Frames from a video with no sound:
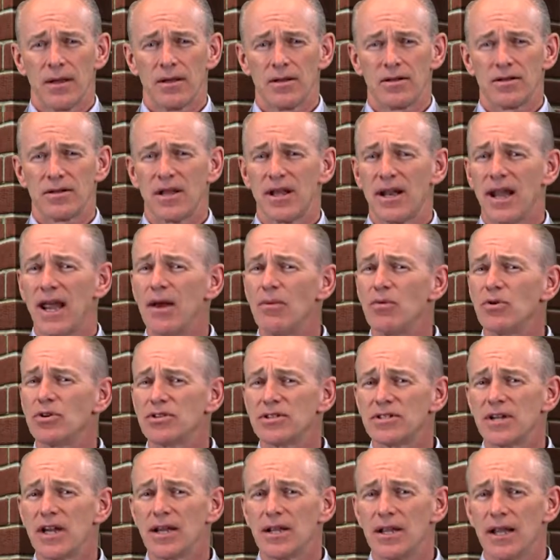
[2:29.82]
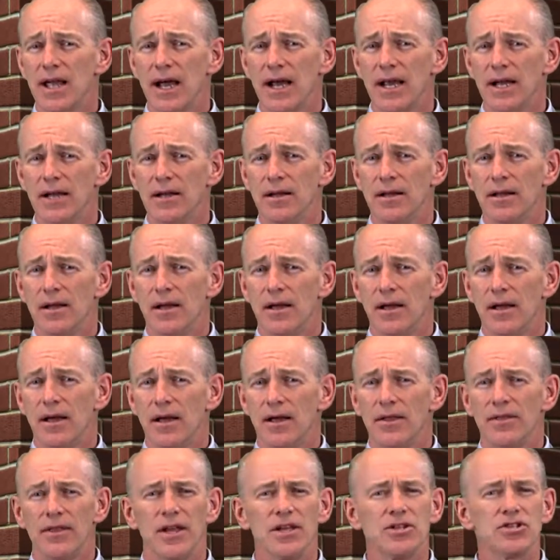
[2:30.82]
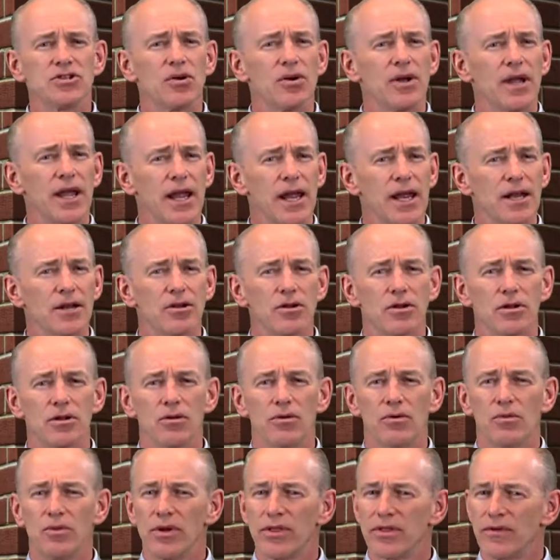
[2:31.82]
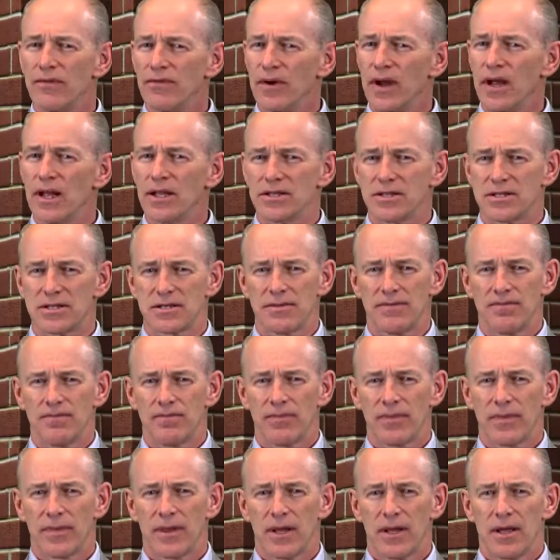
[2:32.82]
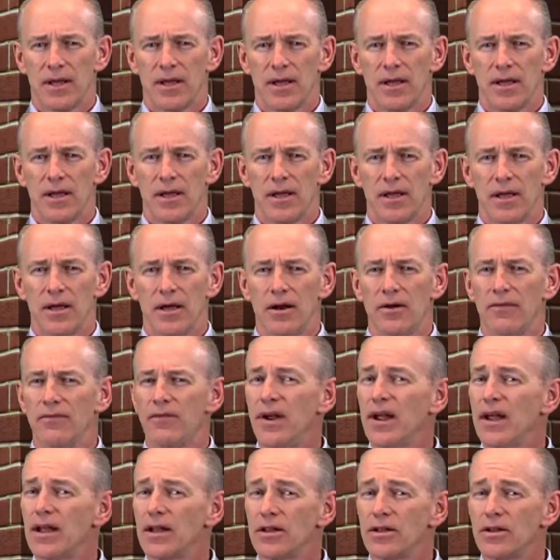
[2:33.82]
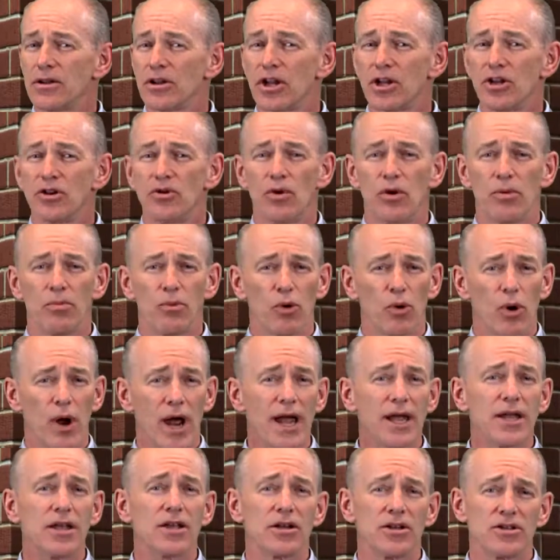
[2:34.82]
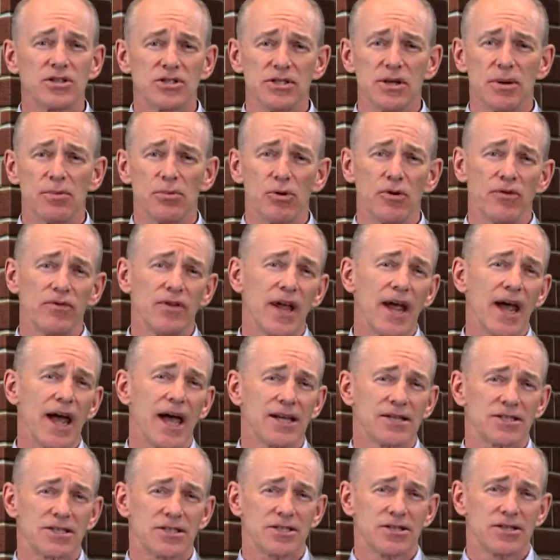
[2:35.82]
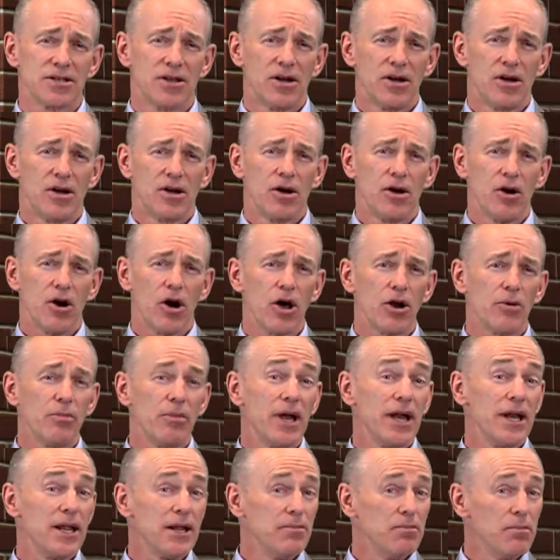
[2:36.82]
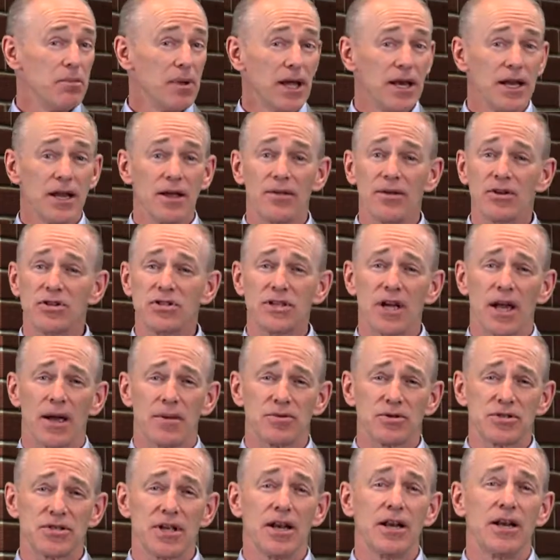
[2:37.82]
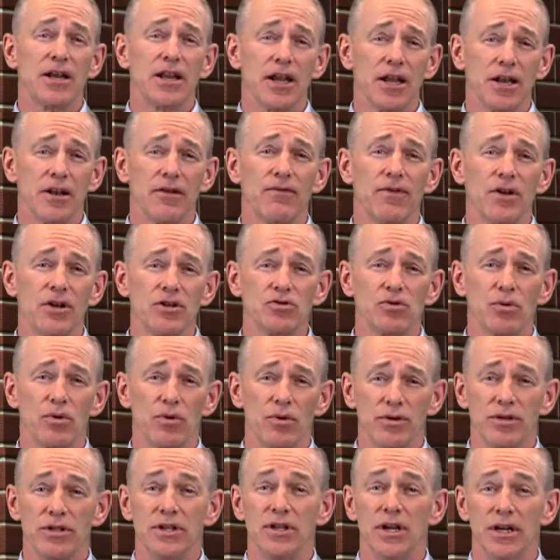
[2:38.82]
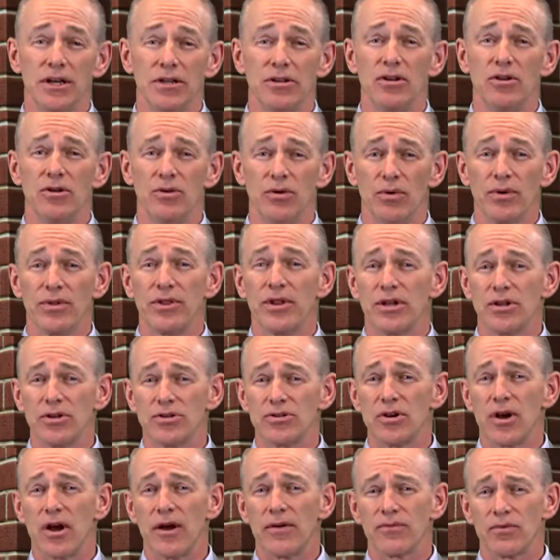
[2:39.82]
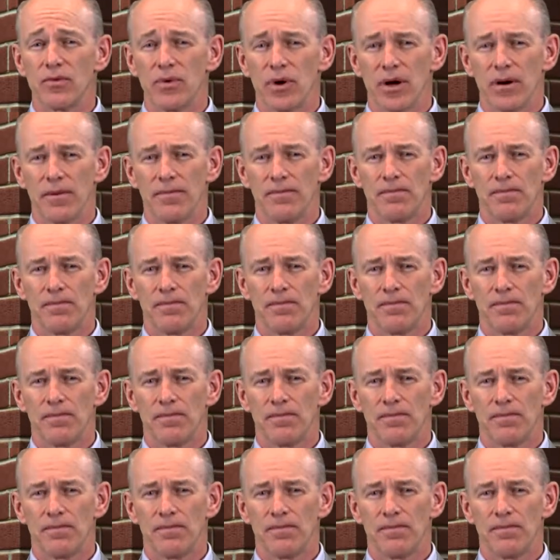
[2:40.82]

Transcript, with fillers: Today with SyteLine, these are handled with events. An event can do a miraculous number of tasks, automating many of the steps that an individual would need to do within the software.